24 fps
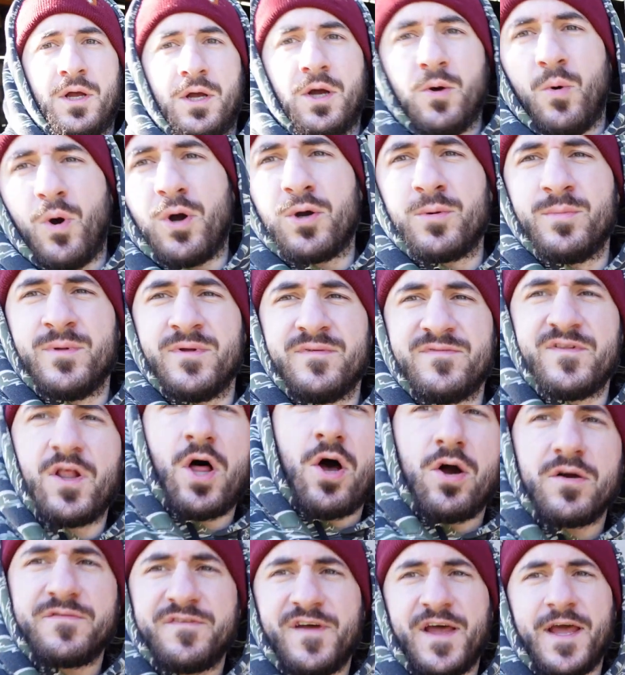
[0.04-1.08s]
Welcome to the
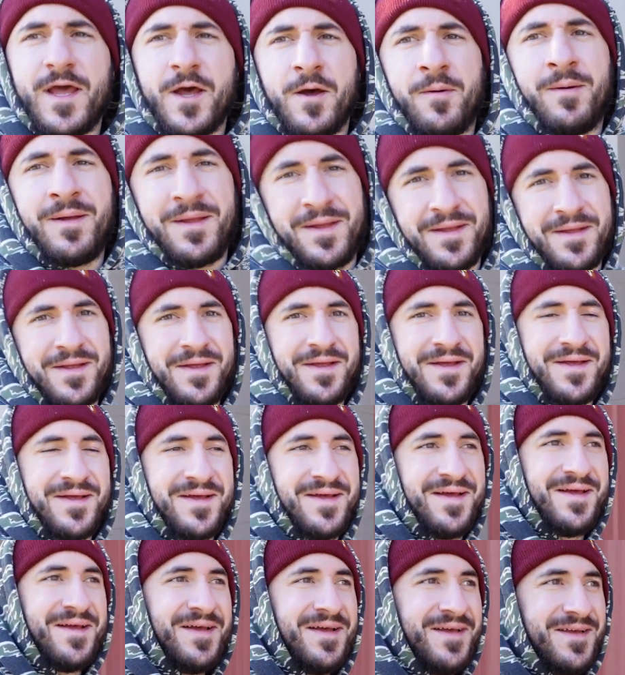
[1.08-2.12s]
vlog, fam.
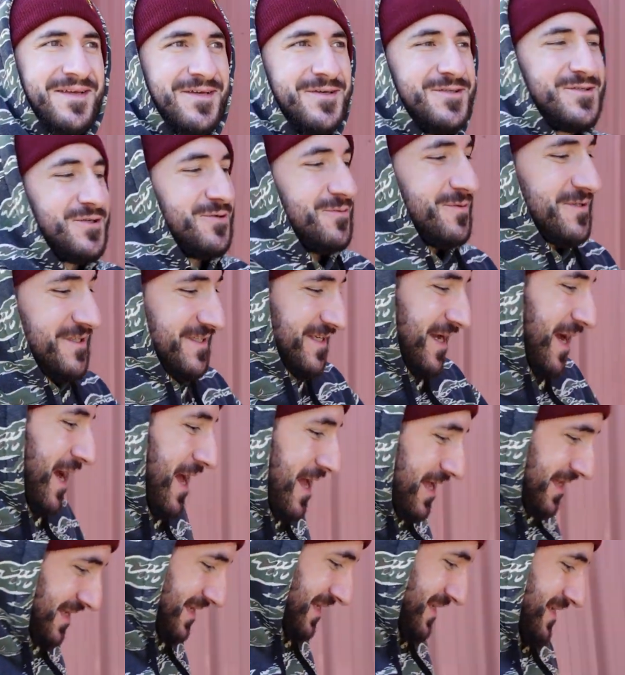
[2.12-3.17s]
YouTube, what's
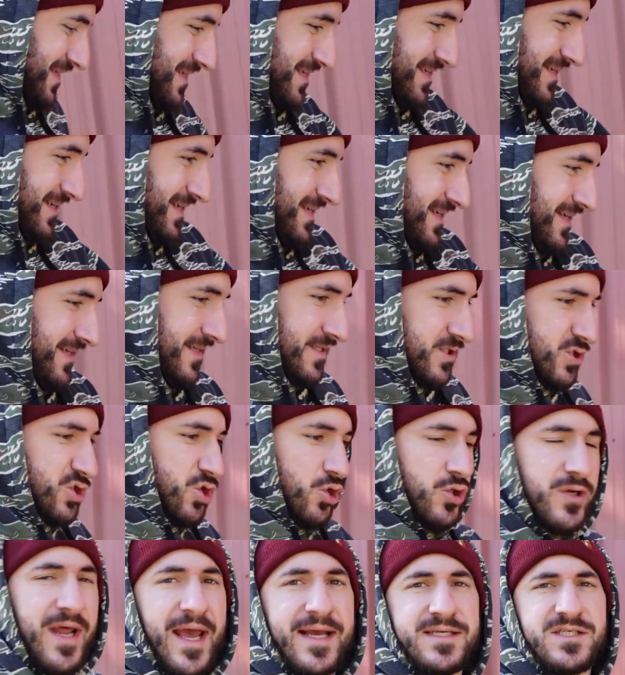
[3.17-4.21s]
up?
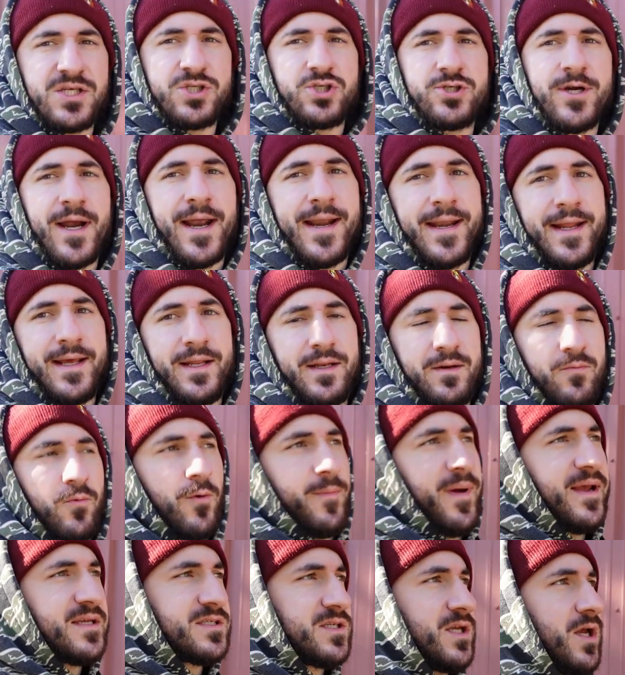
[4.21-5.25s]
Two days of training. We're
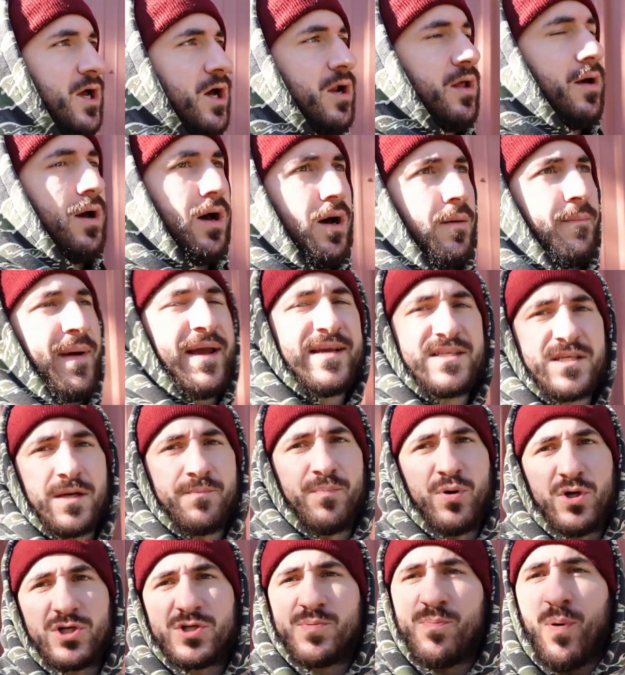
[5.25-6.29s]
basically on a, a basic
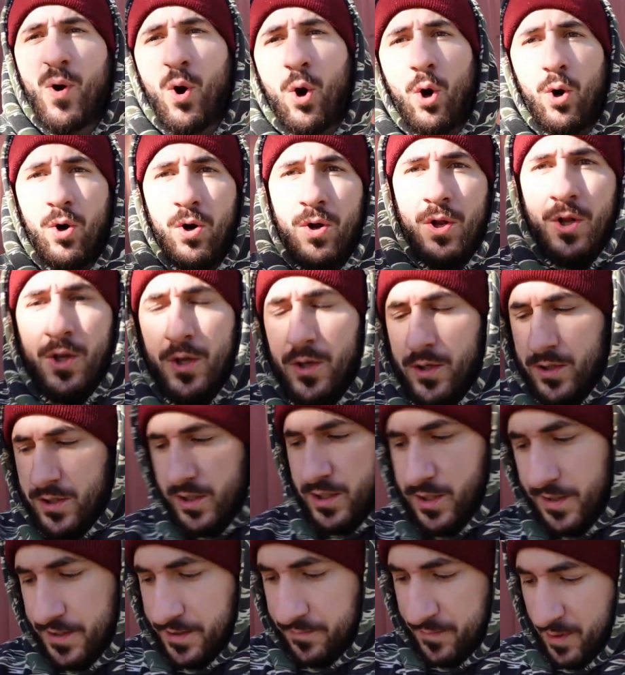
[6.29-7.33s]
push-pull.
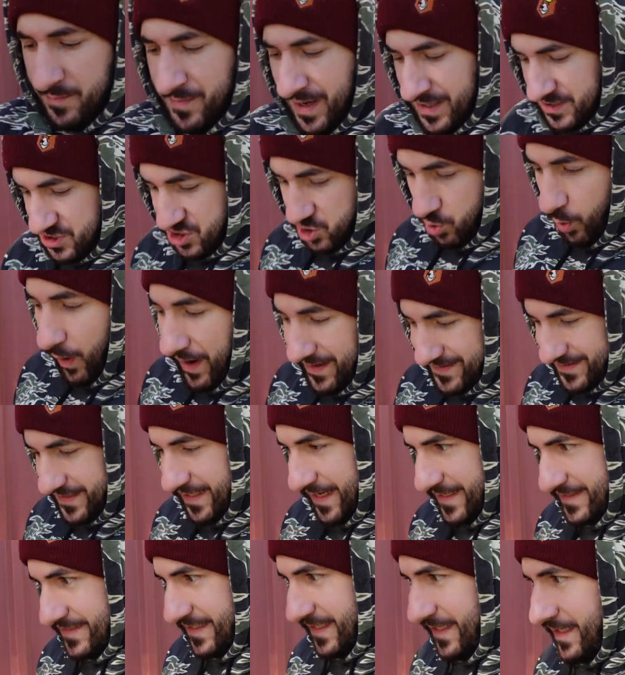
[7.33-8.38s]
Um, I'm not squatting
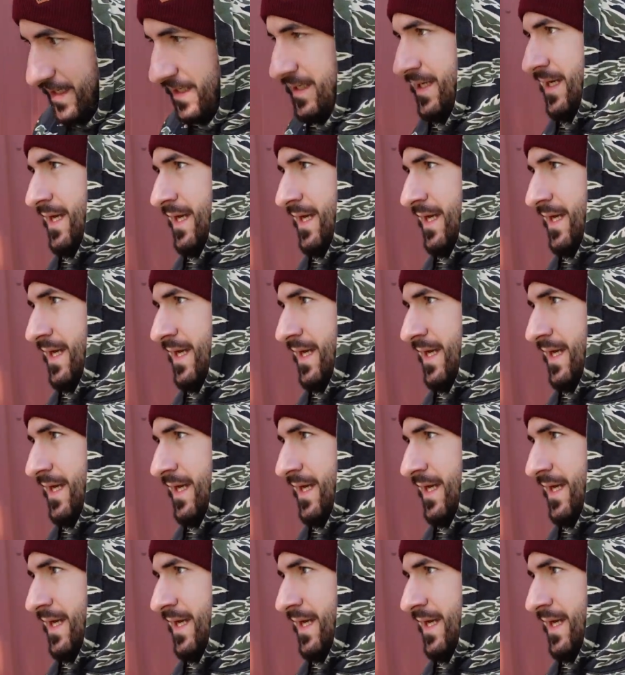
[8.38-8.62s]
lately.